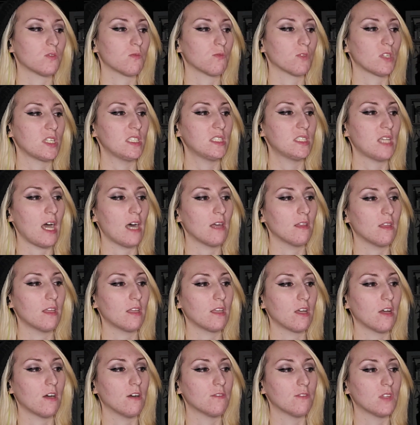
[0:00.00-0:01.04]

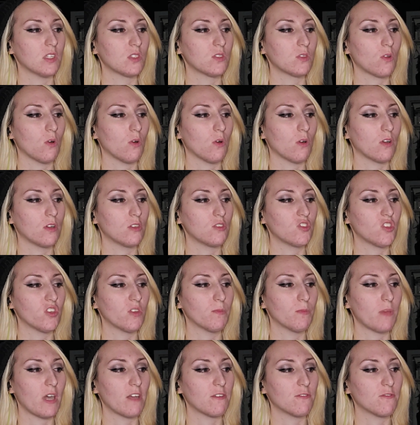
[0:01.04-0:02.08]
retelling of his origin
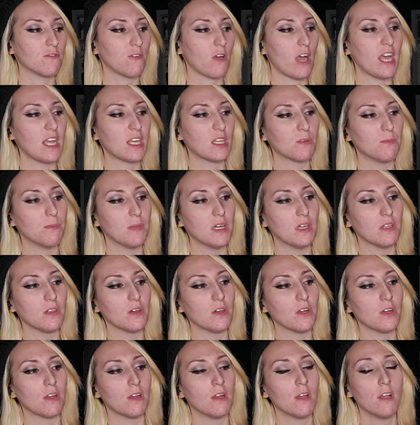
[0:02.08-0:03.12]
by Frank
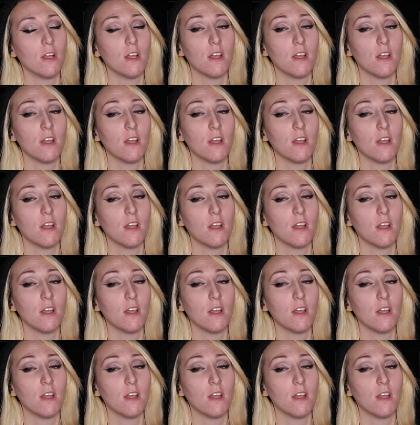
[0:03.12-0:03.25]
Miller